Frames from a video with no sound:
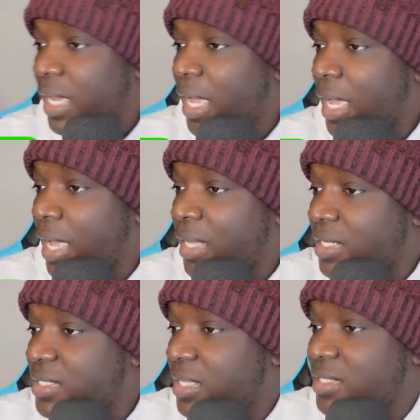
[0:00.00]

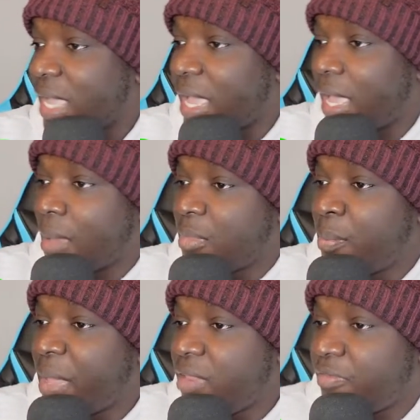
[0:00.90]
the
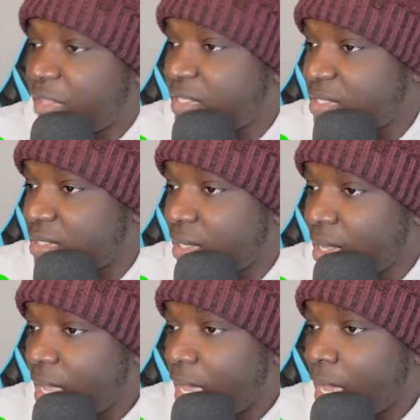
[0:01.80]
benefits
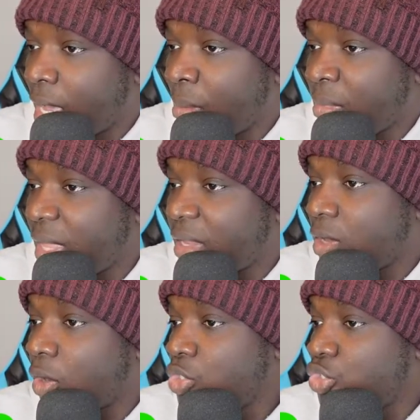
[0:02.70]
that the
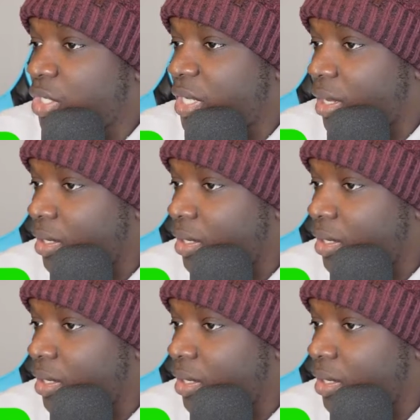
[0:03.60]
country